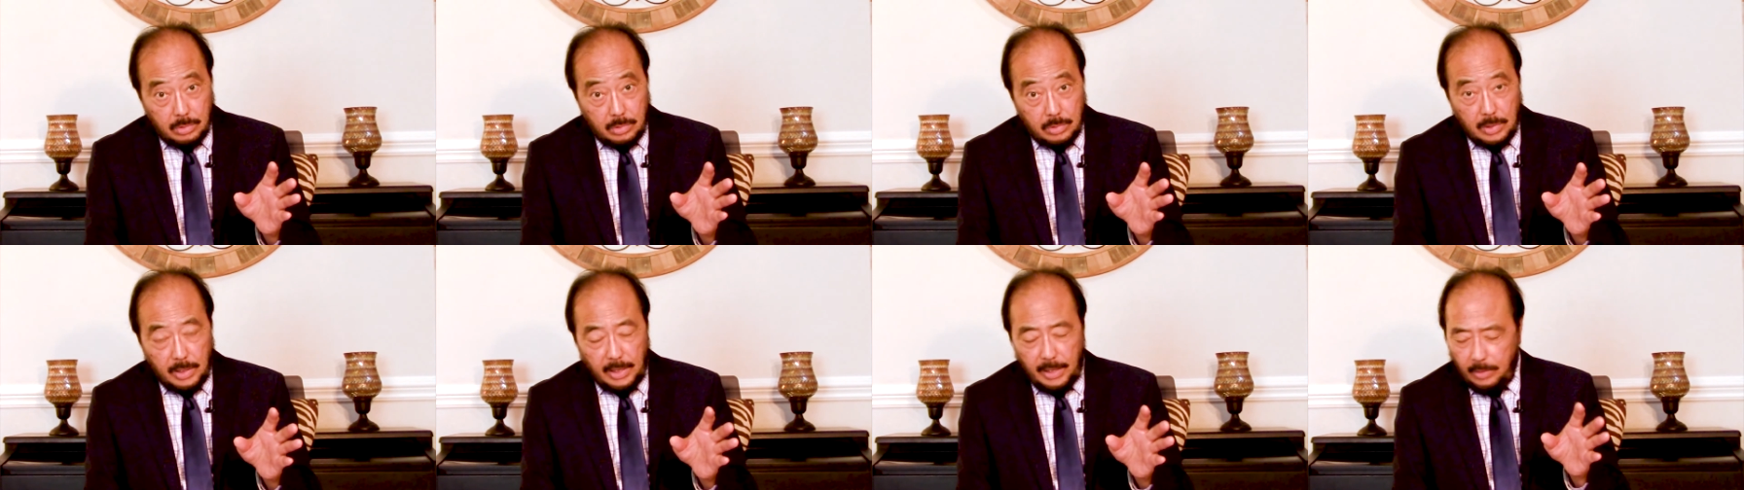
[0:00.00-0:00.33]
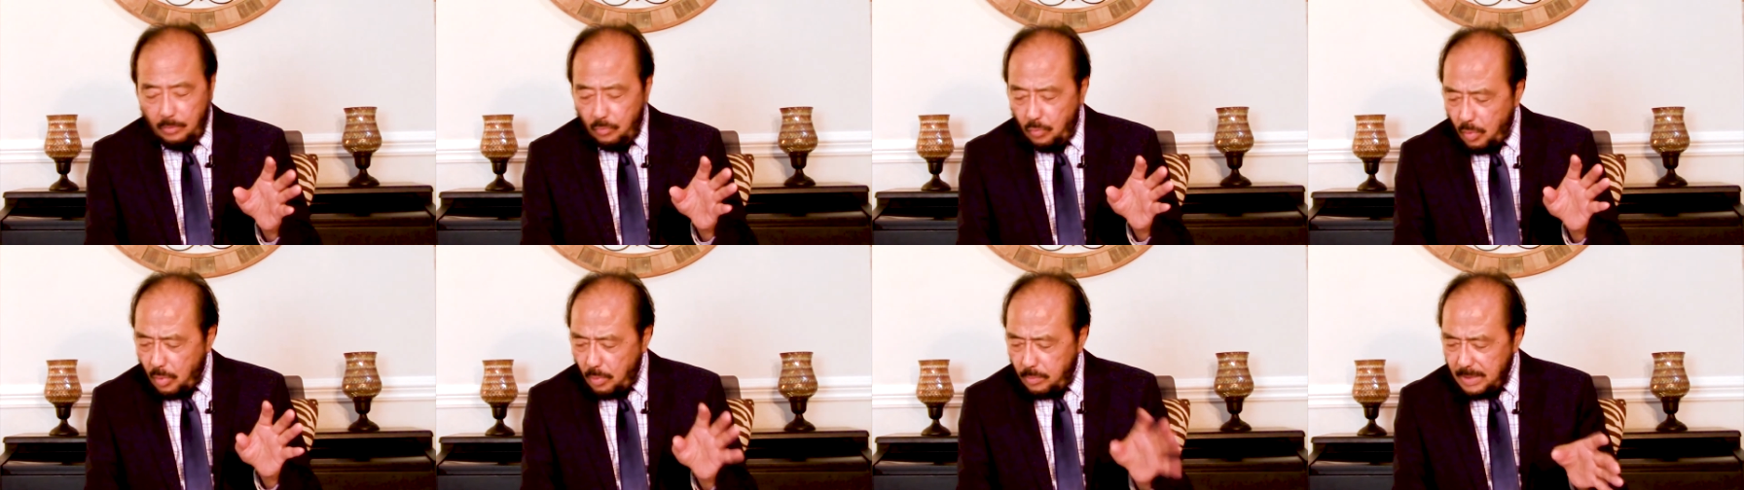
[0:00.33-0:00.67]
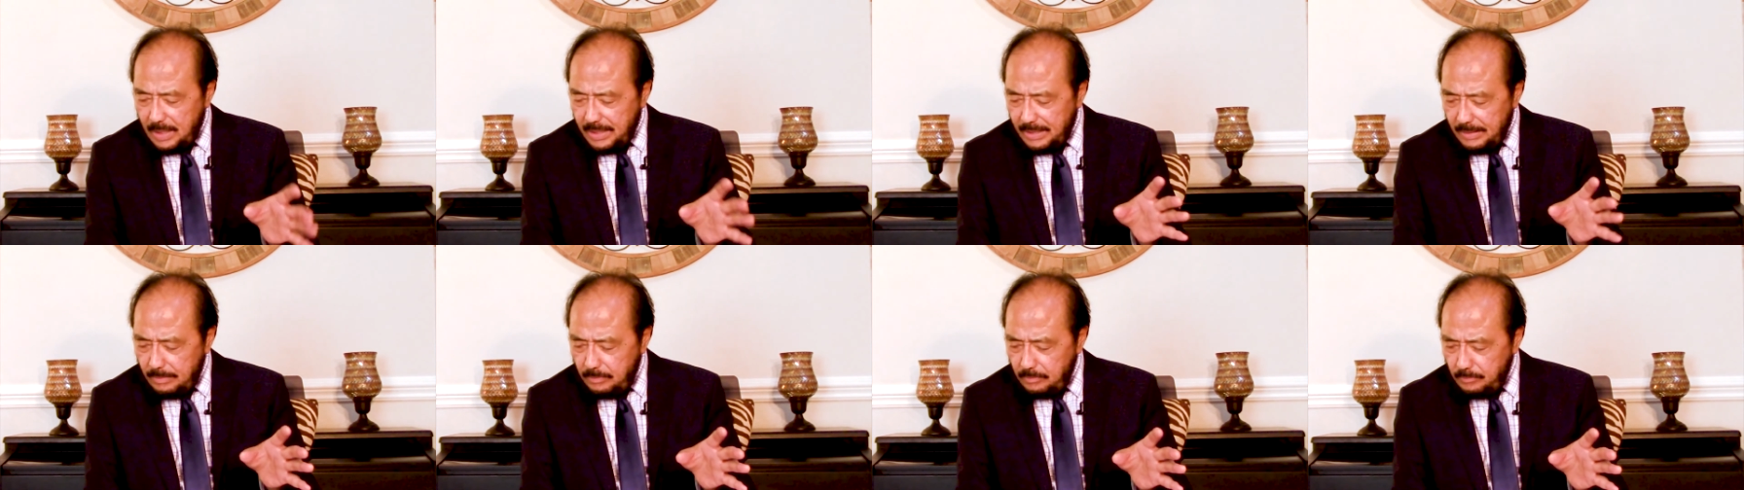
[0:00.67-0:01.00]
a
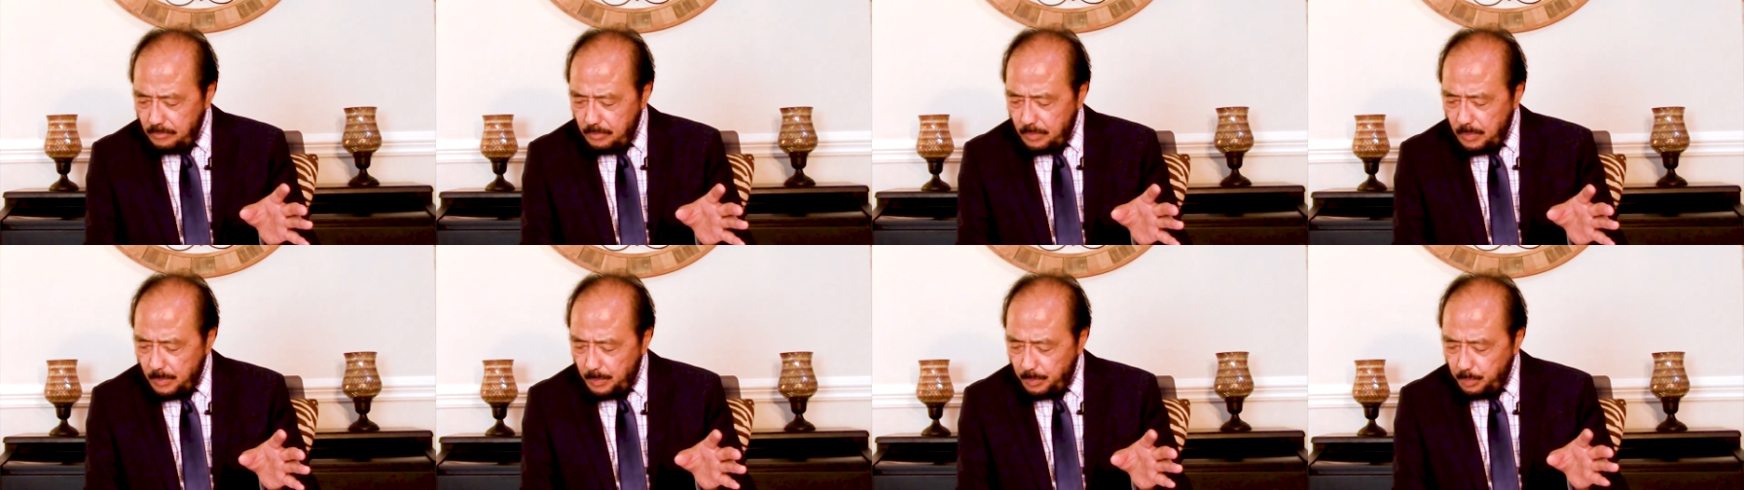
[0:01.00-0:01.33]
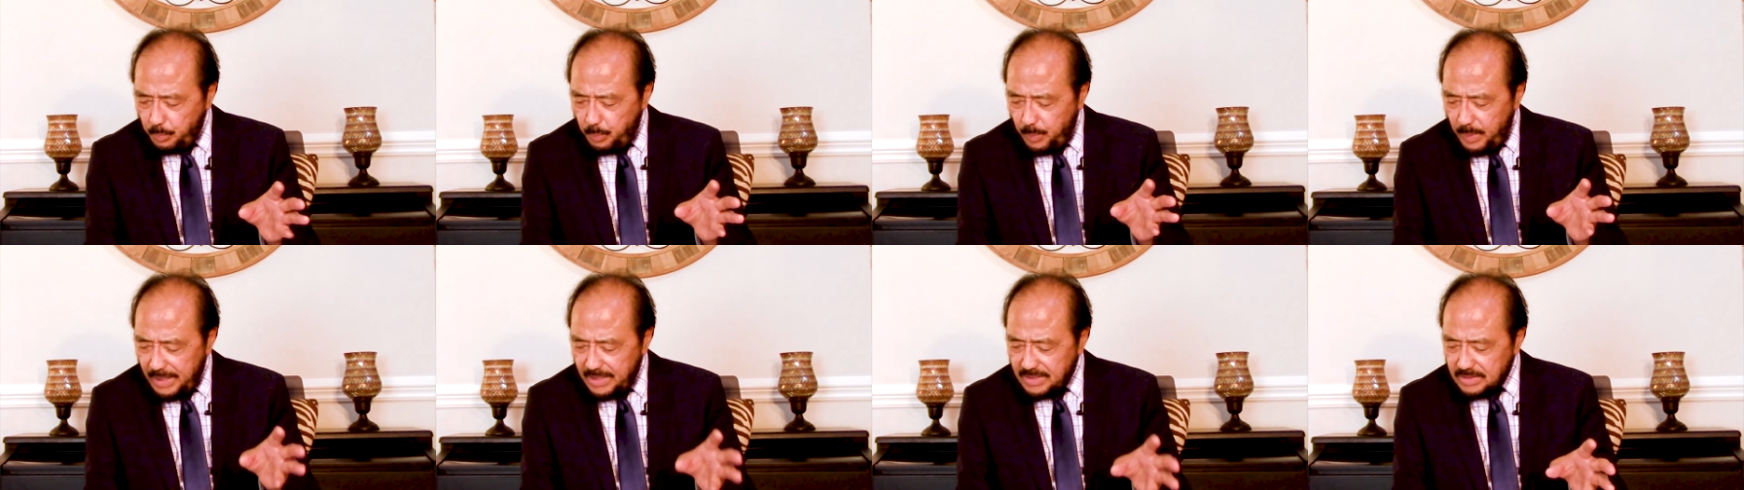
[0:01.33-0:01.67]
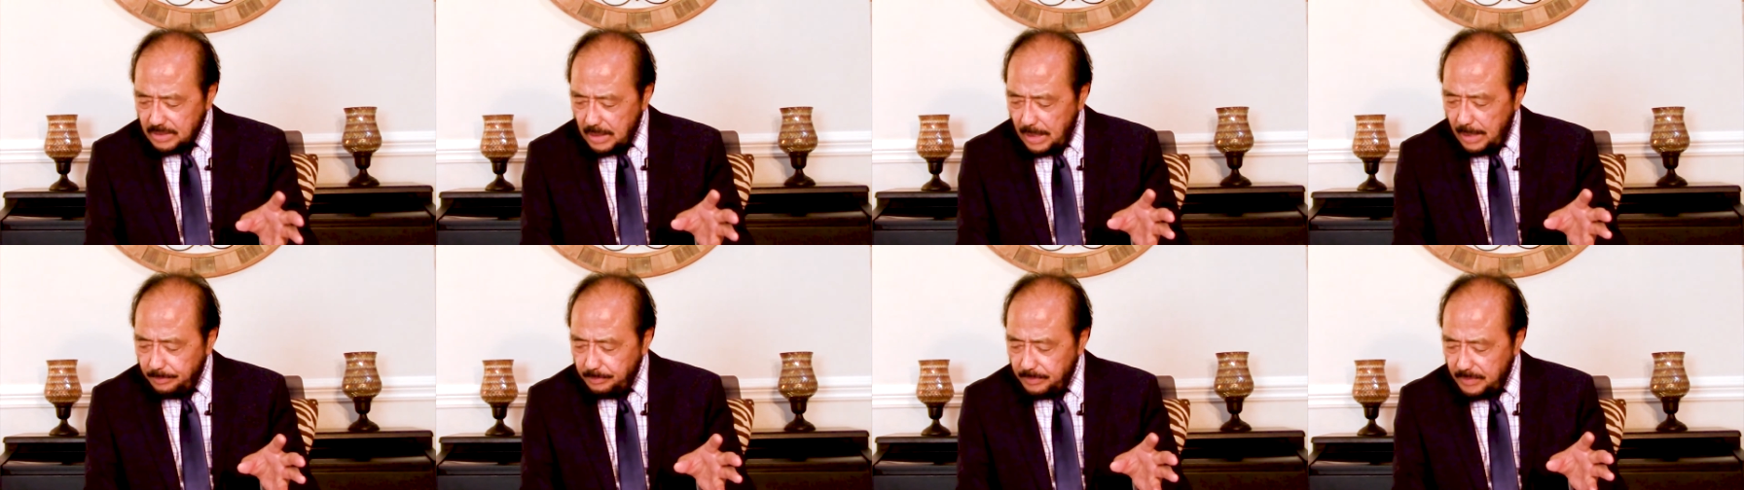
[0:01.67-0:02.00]
woman picks
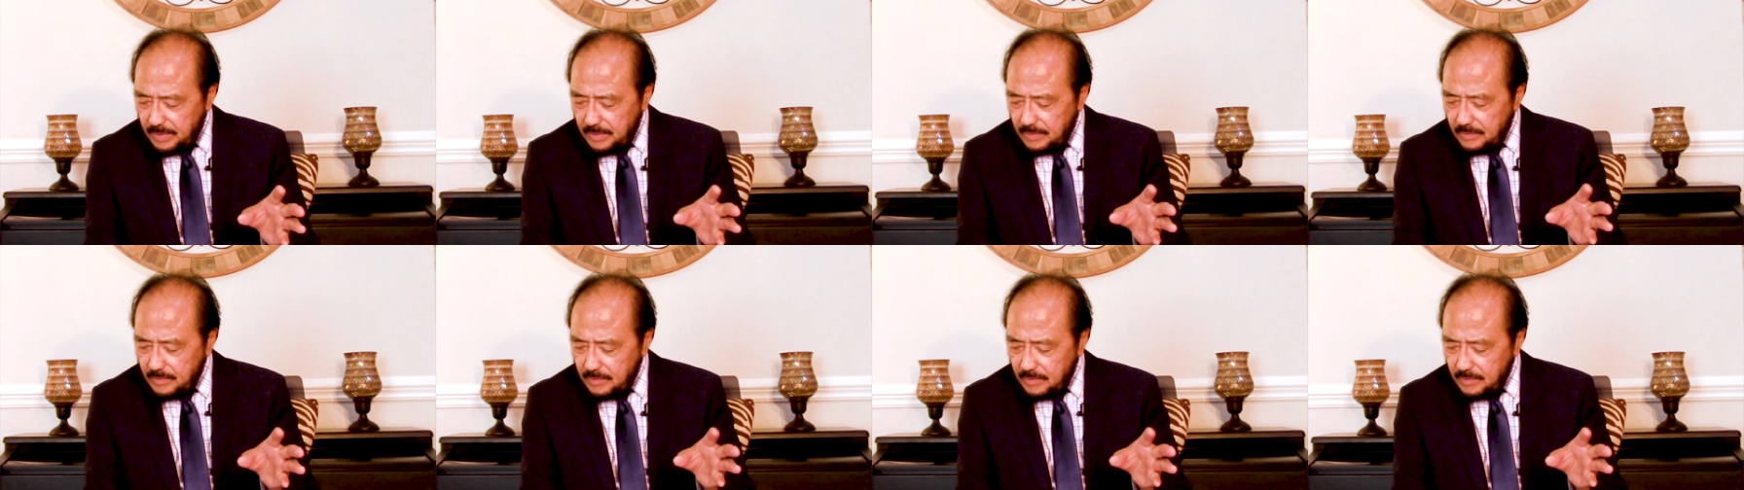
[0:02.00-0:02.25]
up